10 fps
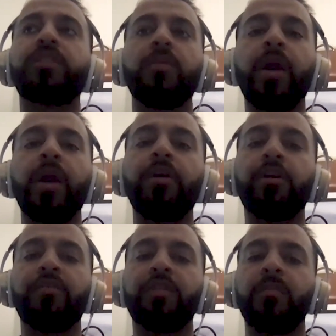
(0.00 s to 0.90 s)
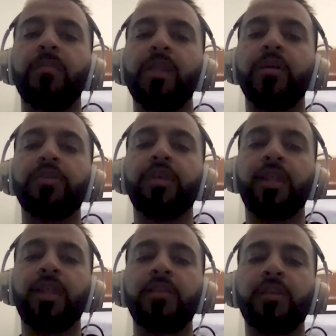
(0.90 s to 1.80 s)
is the barrier for them that they're
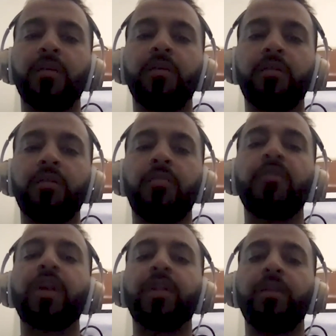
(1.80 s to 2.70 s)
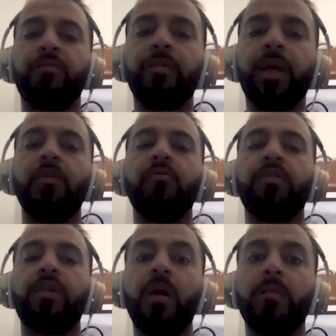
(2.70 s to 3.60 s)
seeing that's like preventing them from getting
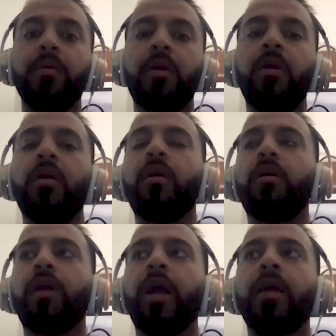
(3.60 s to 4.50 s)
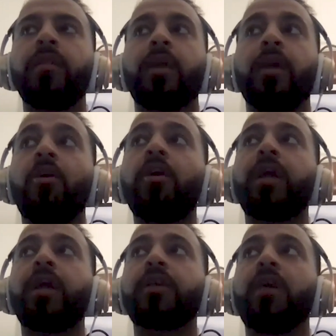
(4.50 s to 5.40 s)
over the hump? Right. And like in our
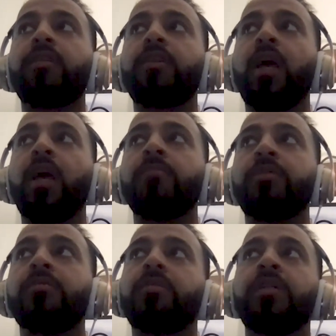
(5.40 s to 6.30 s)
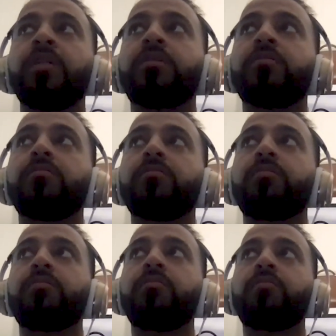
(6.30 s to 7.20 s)
case, oftentimes it's
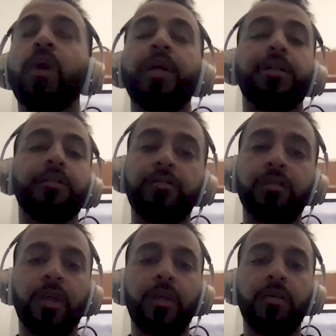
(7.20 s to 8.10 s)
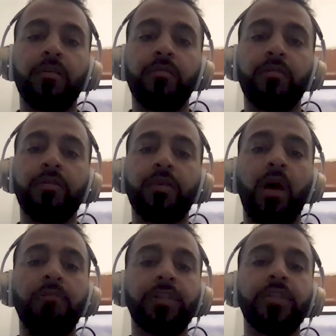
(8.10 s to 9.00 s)
price. Like
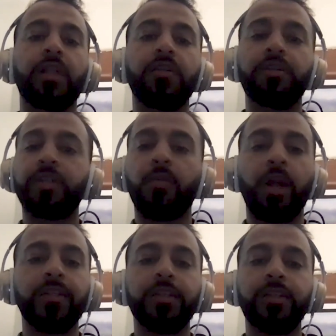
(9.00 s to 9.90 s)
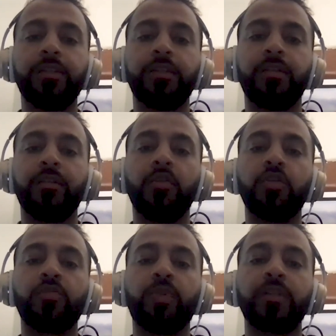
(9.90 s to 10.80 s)
obviously sellers set prices and
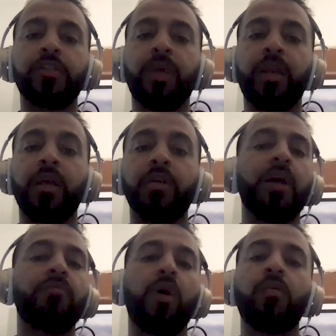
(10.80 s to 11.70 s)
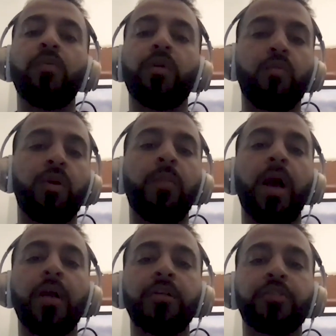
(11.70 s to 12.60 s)
those prices may not jive well with what a
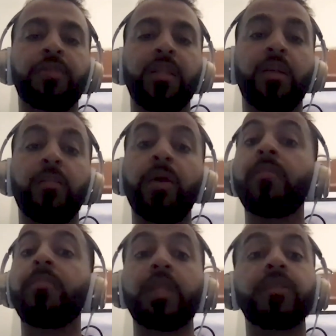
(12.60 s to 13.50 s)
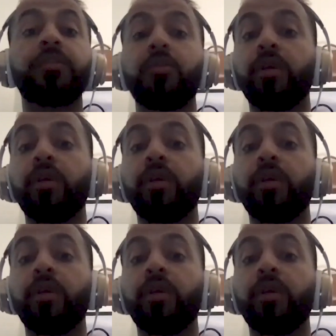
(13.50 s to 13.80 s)
buyer's expecting to pay, but they still